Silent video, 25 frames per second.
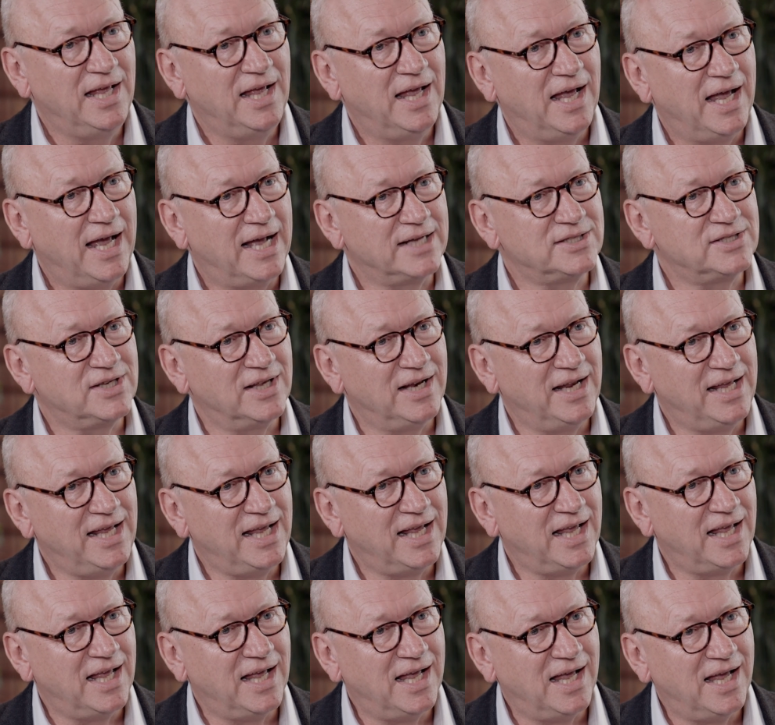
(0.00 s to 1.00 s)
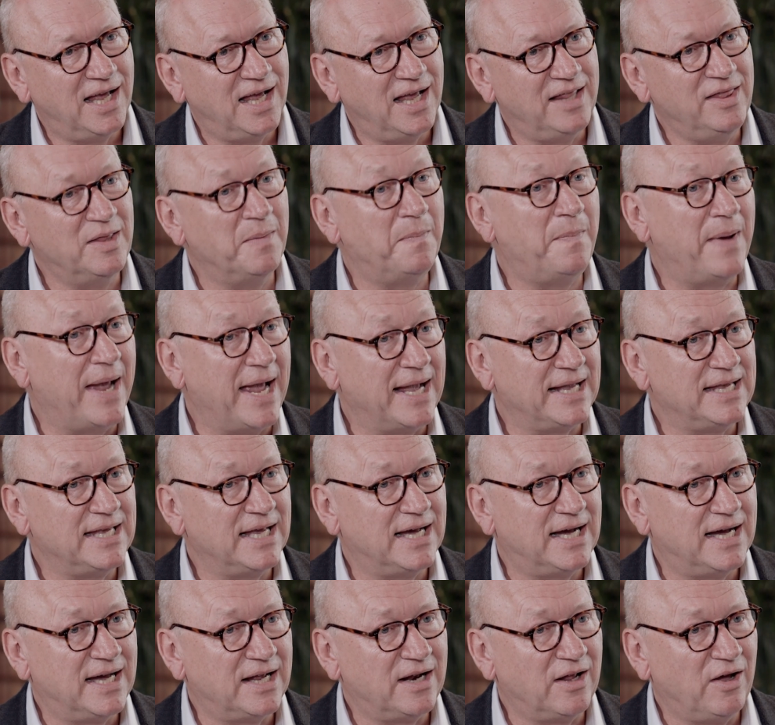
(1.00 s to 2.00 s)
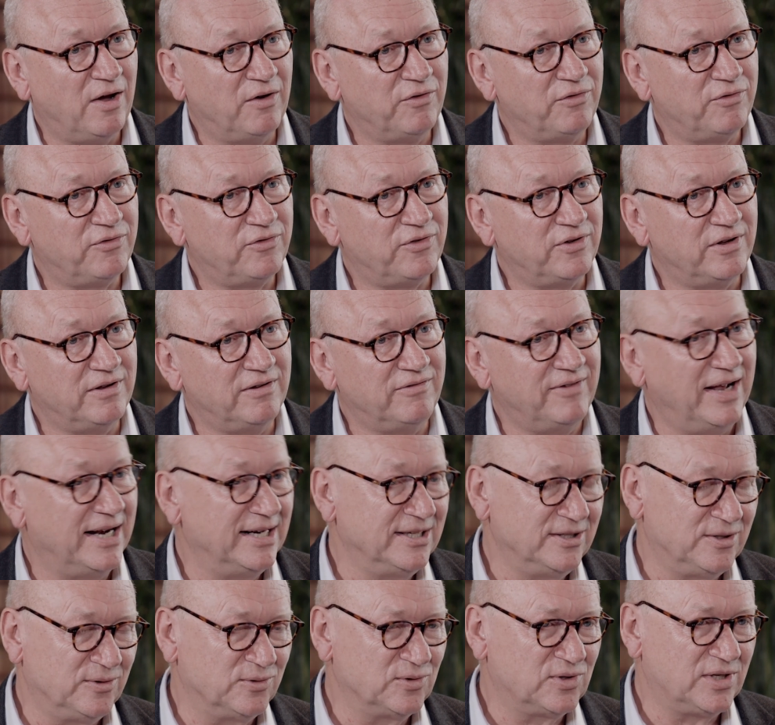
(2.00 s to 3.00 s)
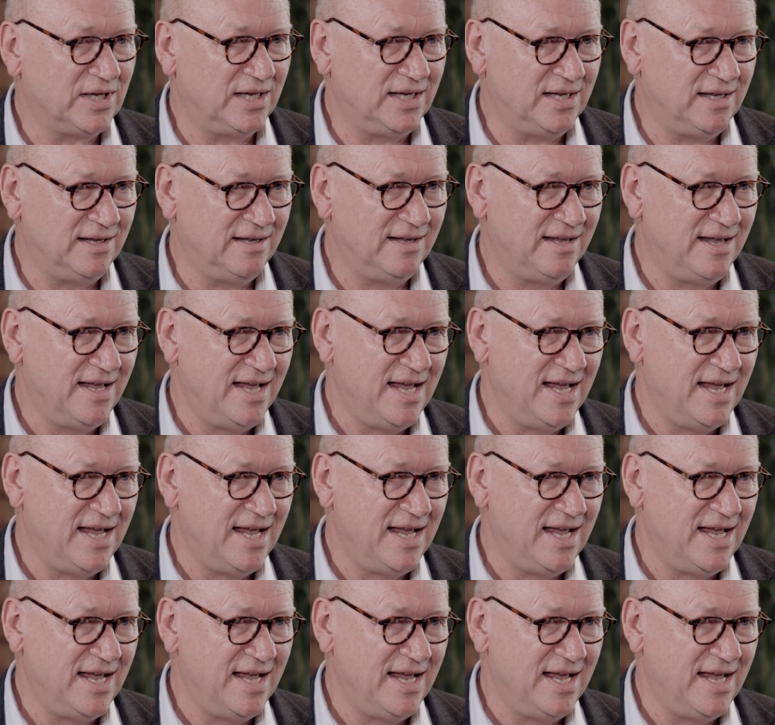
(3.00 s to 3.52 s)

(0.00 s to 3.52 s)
actually, in the backyard of Valkendorfsgade